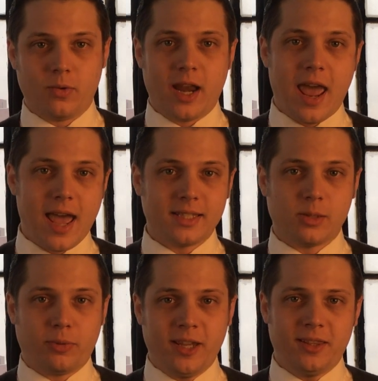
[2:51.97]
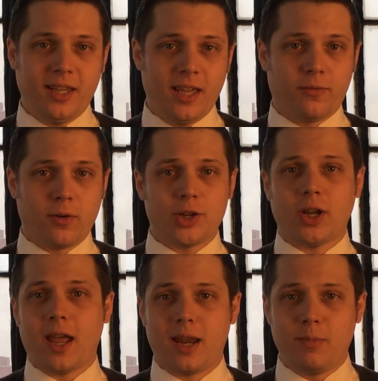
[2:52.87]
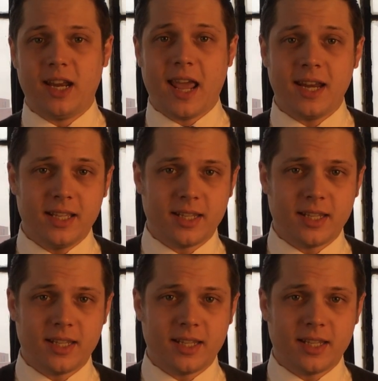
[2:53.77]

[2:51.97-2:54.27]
When asked plainly if Russia had made any